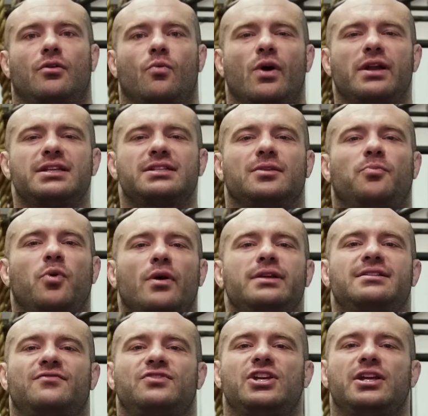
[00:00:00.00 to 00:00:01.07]
What is the
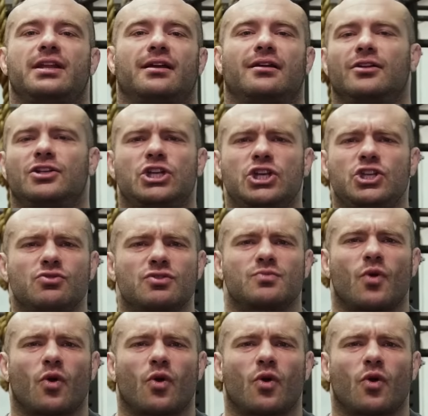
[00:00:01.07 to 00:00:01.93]
point of cheating? To use